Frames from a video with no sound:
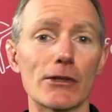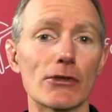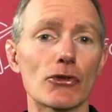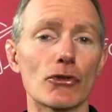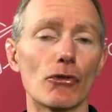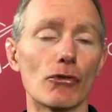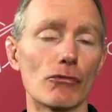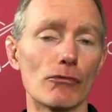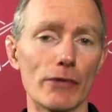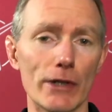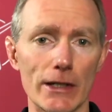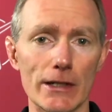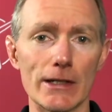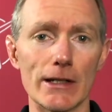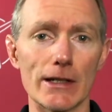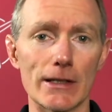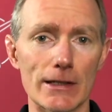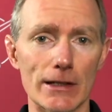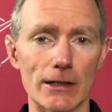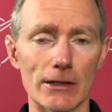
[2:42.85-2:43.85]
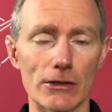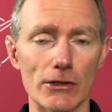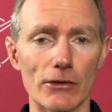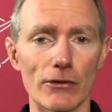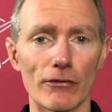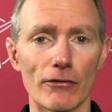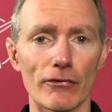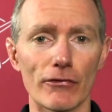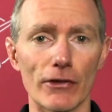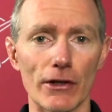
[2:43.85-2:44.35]
It's all radiating to
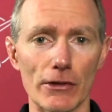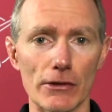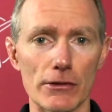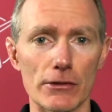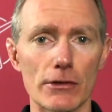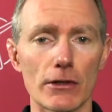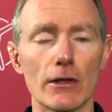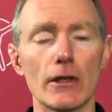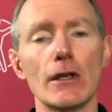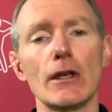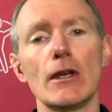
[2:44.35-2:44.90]
the front